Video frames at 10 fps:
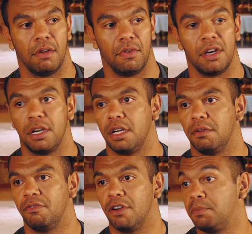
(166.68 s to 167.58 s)
a very,
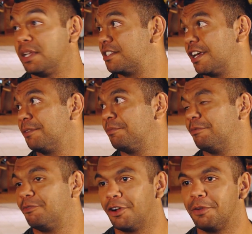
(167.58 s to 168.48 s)
very big team.
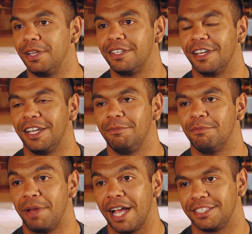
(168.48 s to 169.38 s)
Very big team,
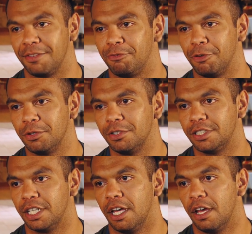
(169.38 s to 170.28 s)
backs and forwards.